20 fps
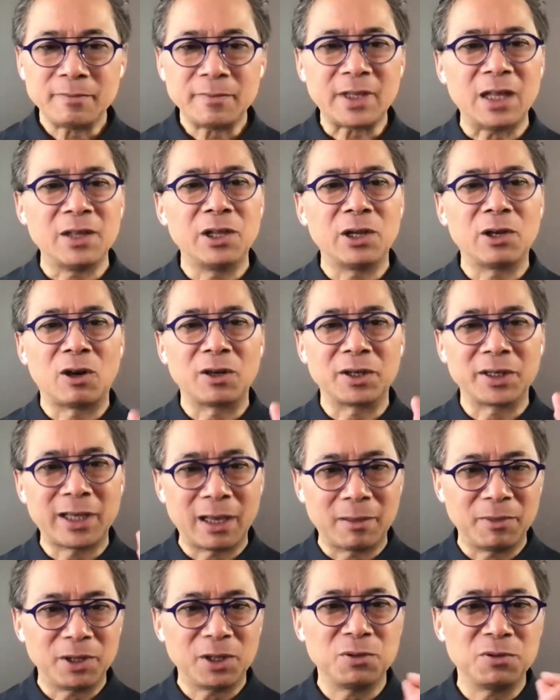there are
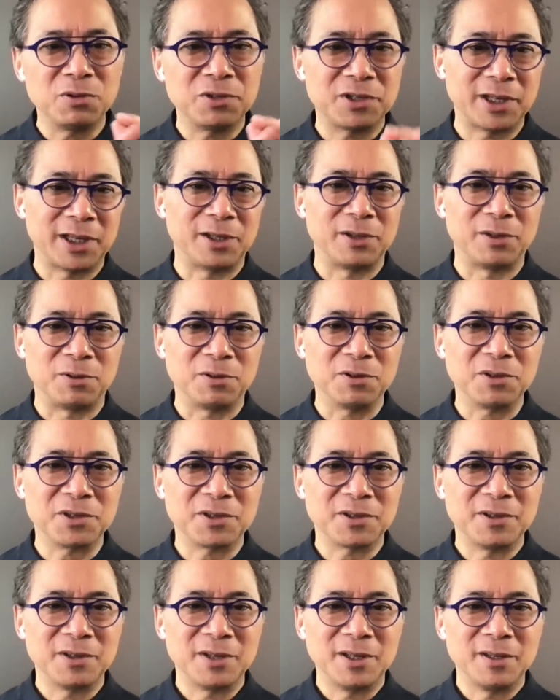chemical signals
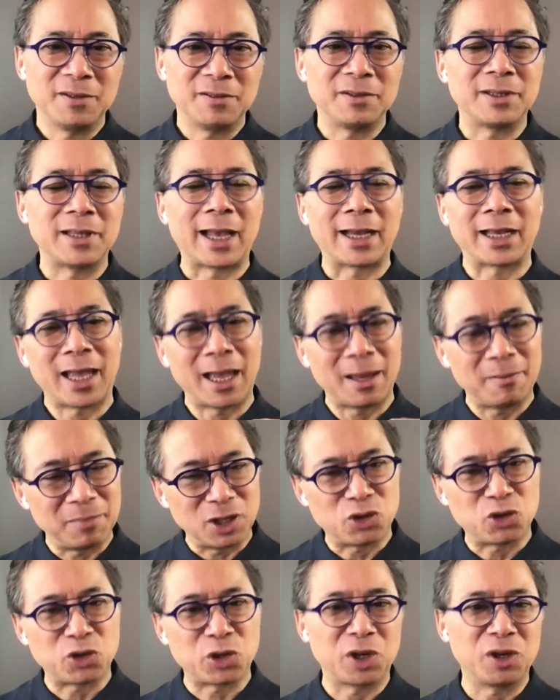that can be
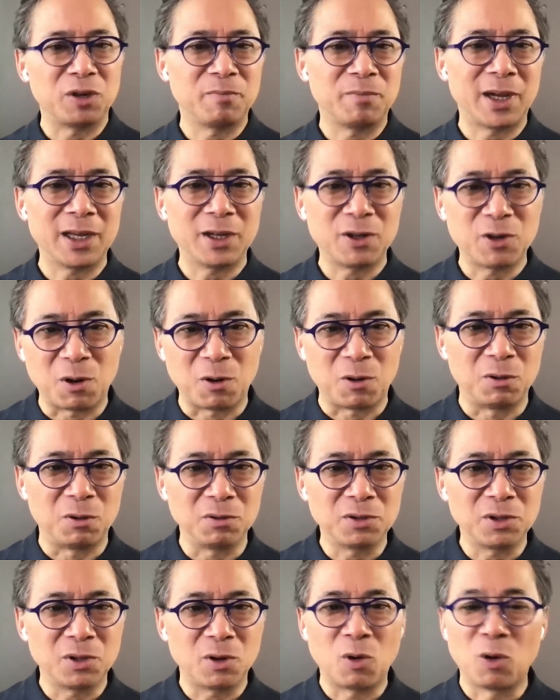triggered by
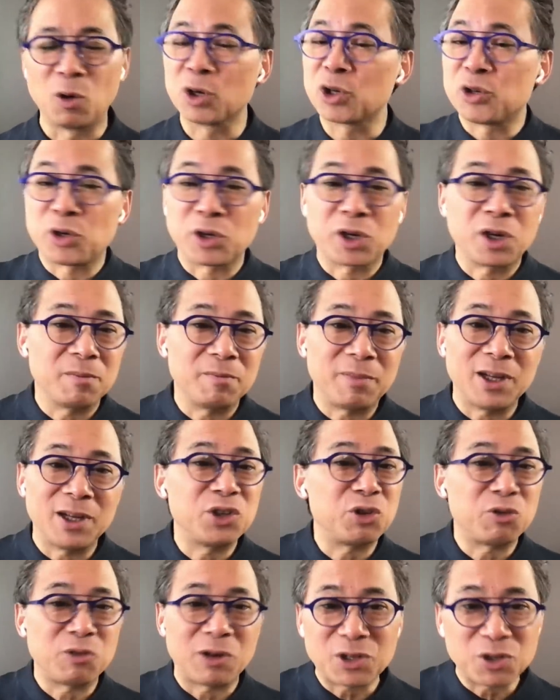cold or triggered by
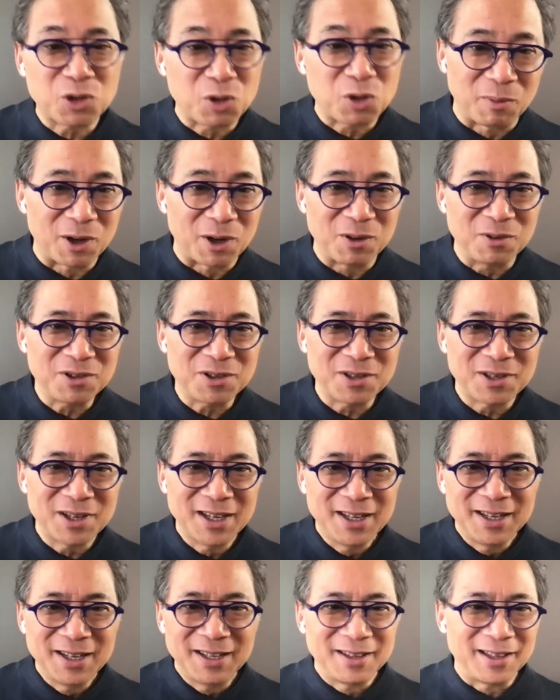stress hormones
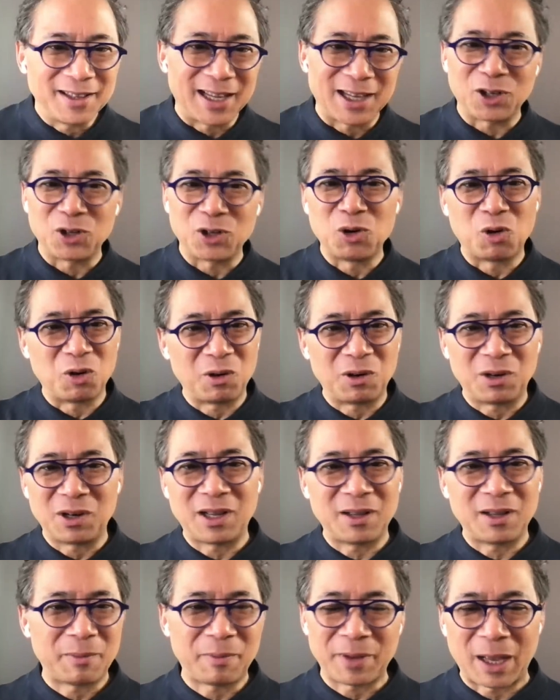like
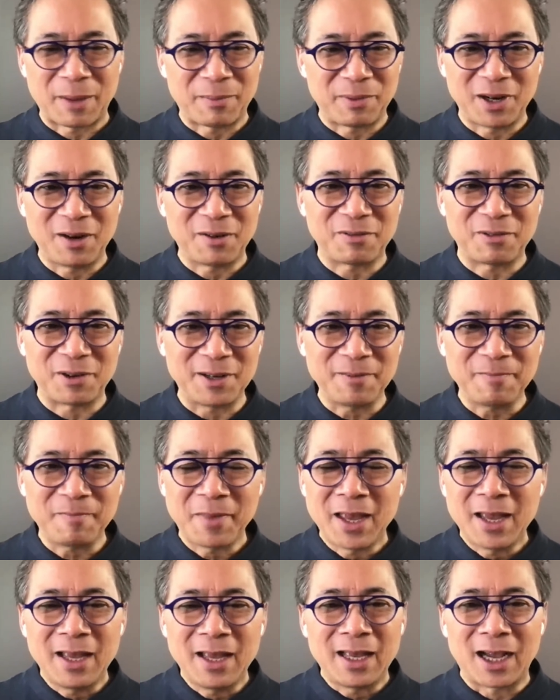norepinephrine
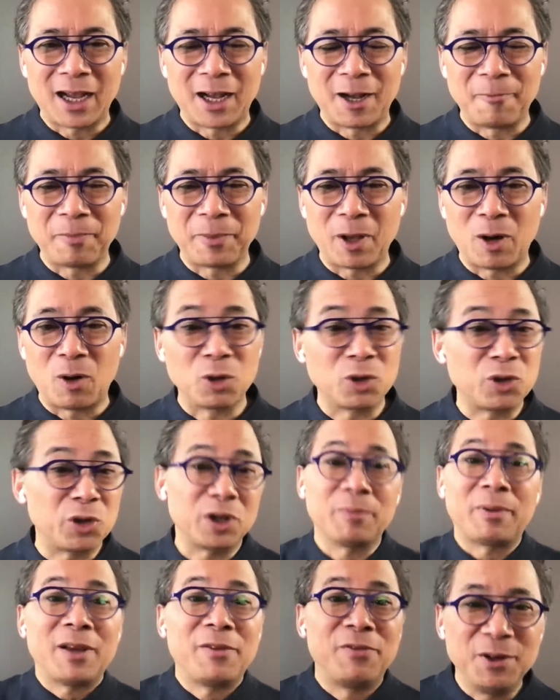or triggered
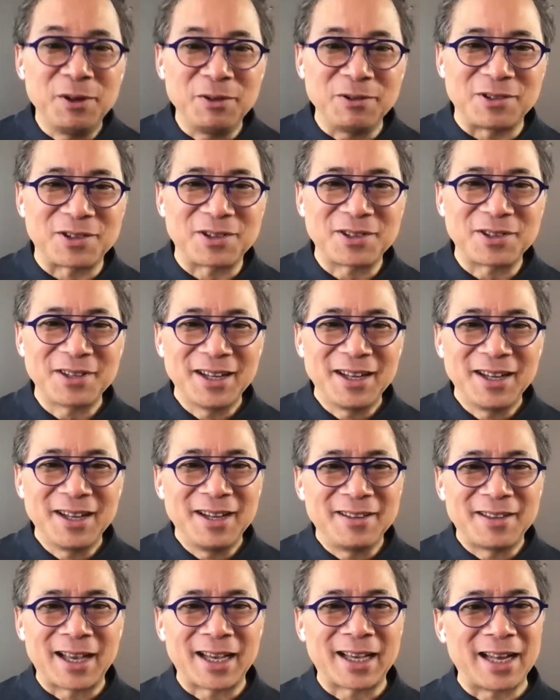by foods
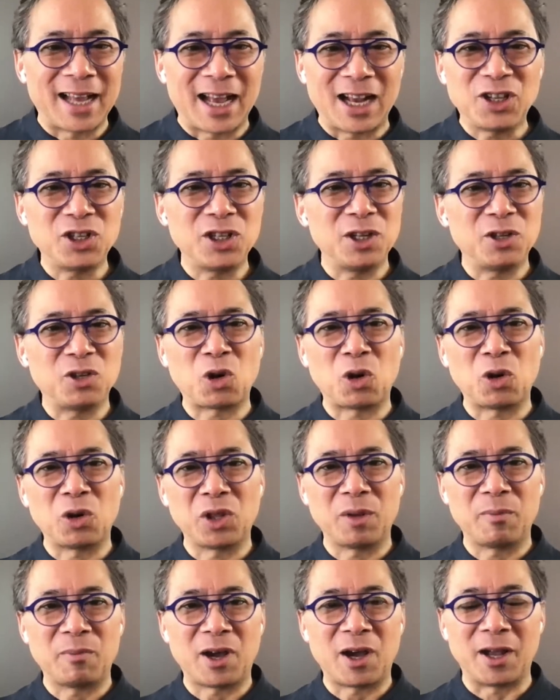that can actually turn
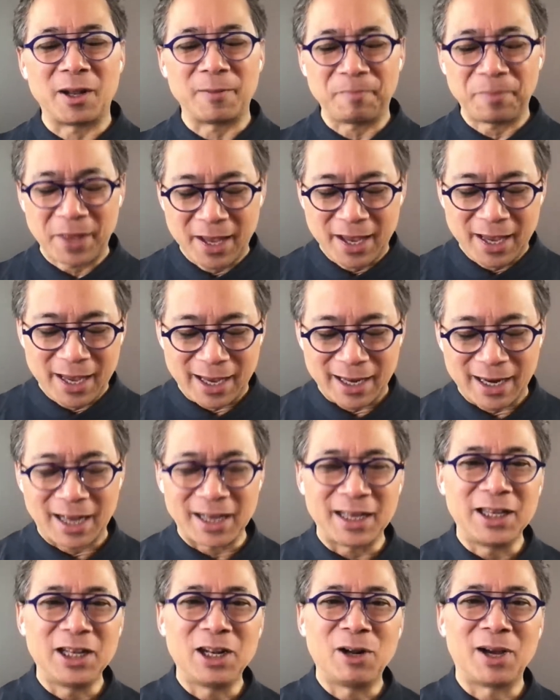them on. And
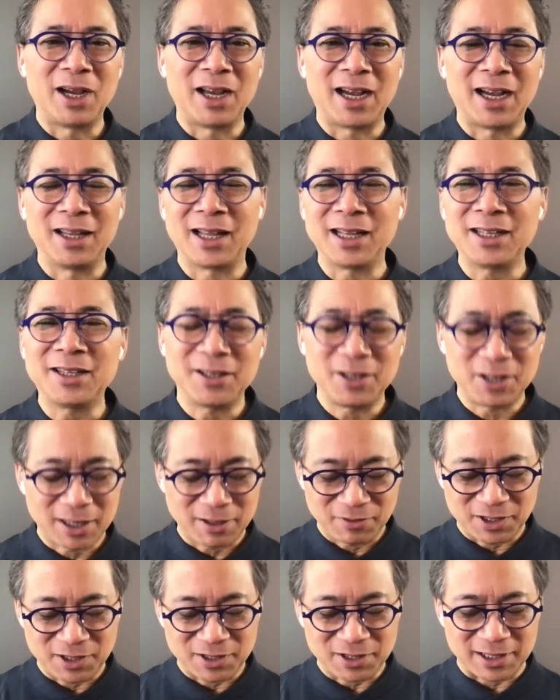I like to give
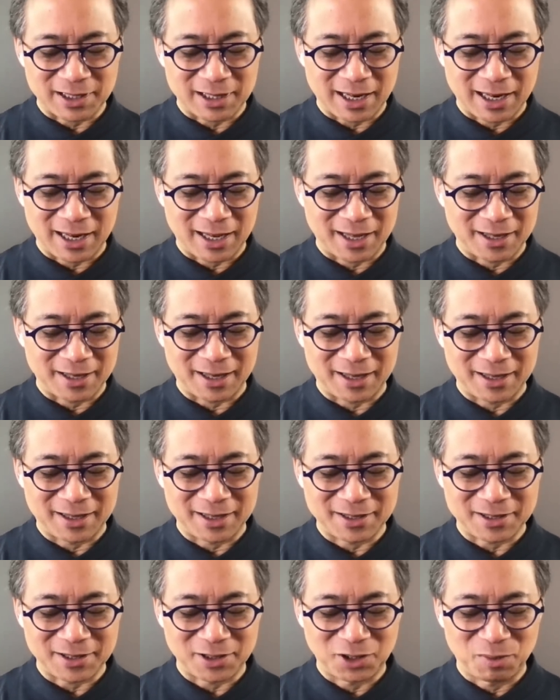this a
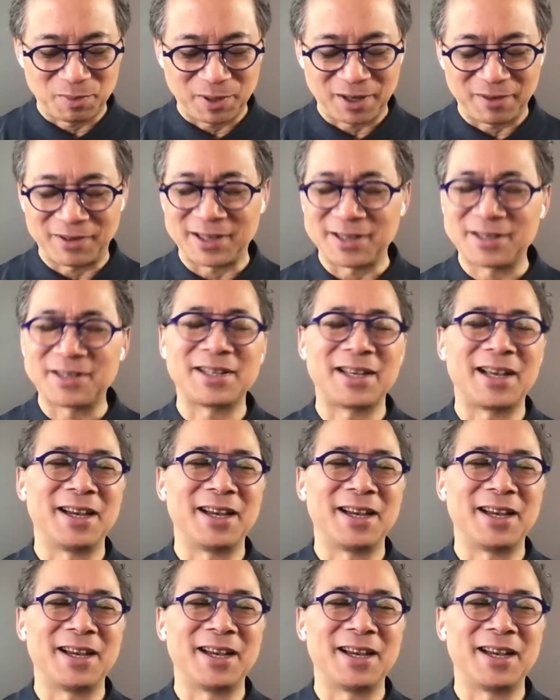little bit of this